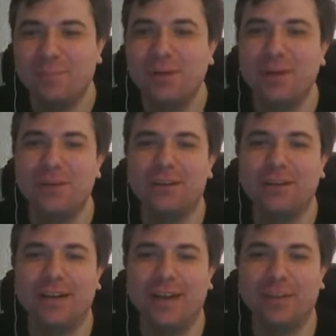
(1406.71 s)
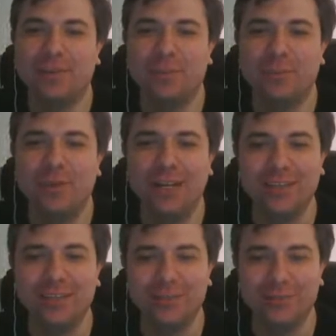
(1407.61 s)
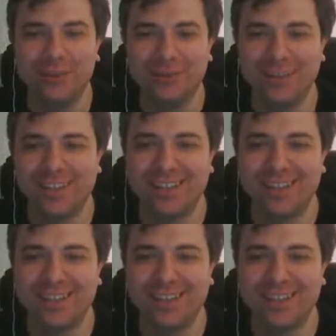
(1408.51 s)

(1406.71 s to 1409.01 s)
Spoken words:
but you could add an orc bully to the crew.